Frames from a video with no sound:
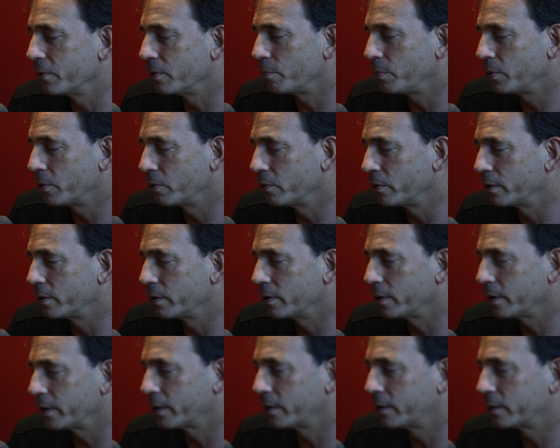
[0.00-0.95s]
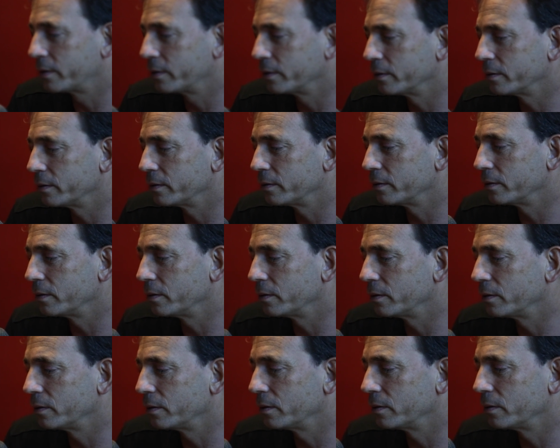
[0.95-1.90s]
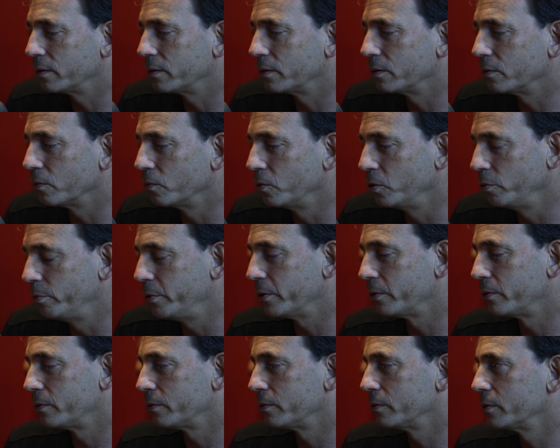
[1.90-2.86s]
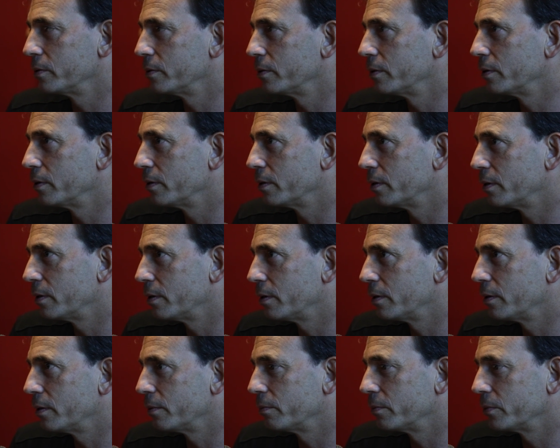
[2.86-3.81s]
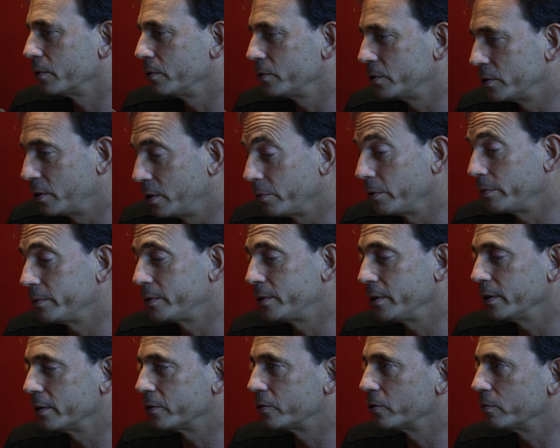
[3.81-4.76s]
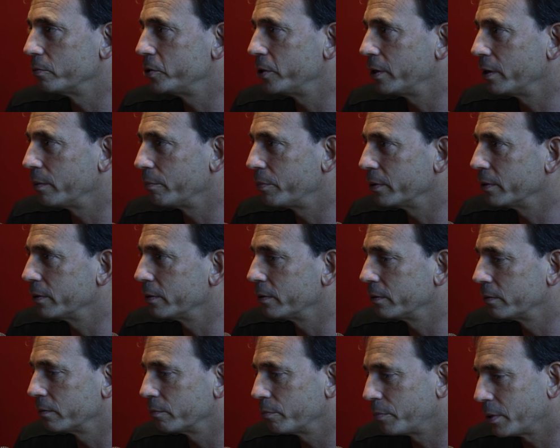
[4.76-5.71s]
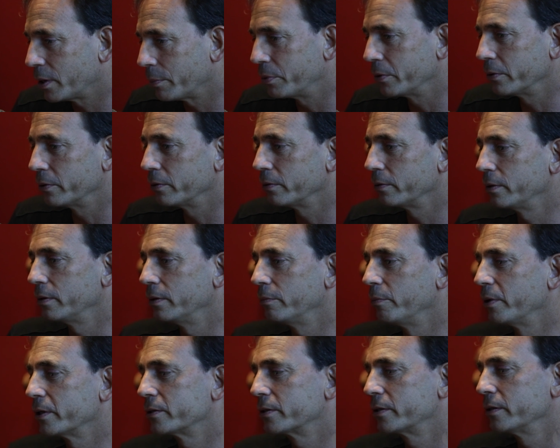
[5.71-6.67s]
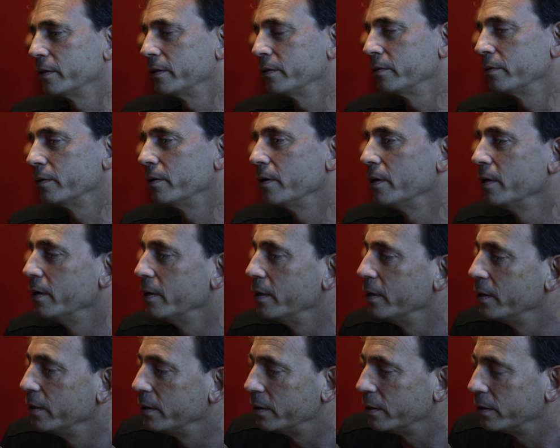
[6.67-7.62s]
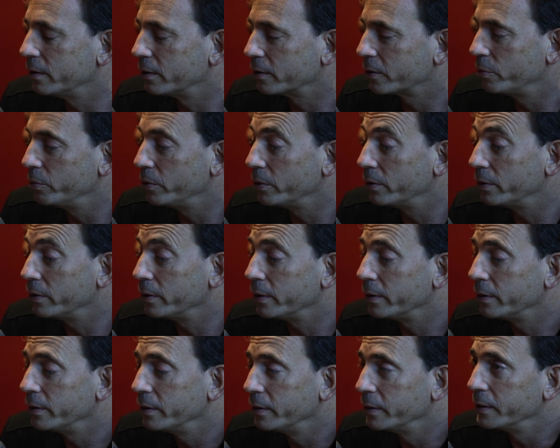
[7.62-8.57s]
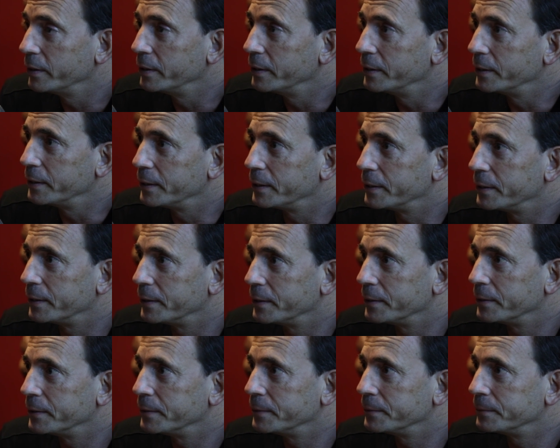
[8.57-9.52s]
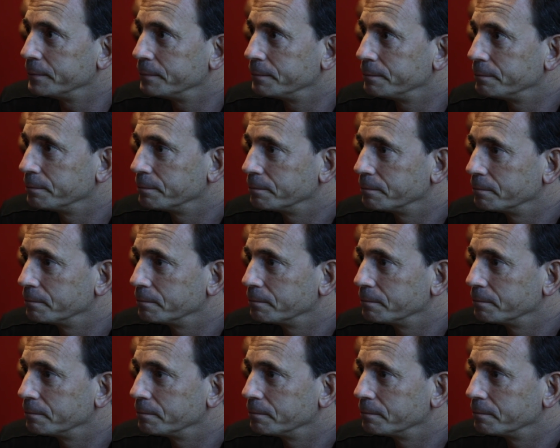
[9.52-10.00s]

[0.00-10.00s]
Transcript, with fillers: an opponent like Rubio, um, who's W B C interim champion, popular in the Mexican uh, community, um,